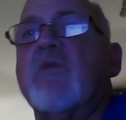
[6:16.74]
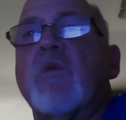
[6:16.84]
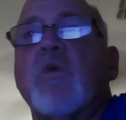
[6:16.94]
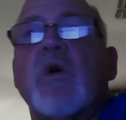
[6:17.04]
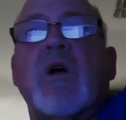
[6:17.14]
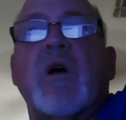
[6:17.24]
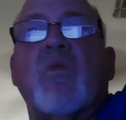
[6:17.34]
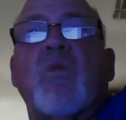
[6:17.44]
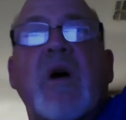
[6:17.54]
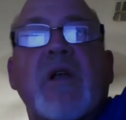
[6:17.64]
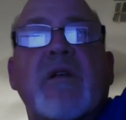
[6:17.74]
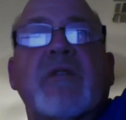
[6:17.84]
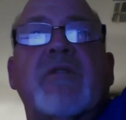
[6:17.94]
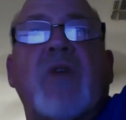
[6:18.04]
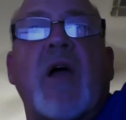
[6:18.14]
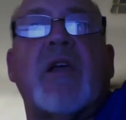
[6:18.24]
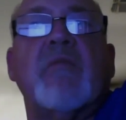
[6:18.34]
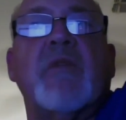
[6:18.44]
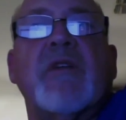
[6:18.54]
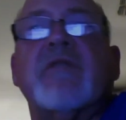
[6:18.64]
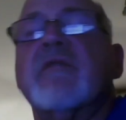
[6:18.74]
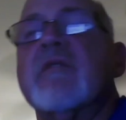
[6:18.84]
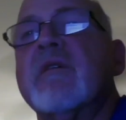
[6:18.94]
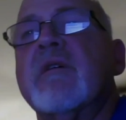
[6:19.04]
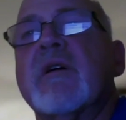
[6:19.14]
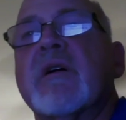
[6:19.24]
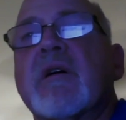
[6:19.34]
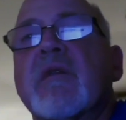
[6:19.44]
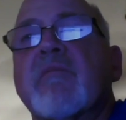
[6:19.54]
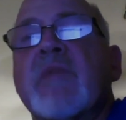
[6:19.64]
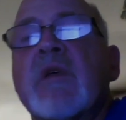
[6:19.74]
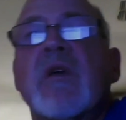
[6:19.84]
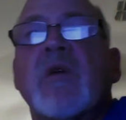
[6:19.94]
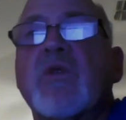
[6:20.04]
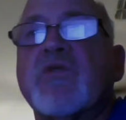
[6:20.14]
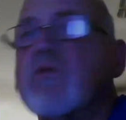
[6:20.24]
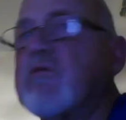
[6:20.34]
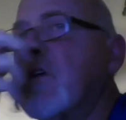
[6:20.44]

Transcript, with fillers: and we'll work on one document, um, which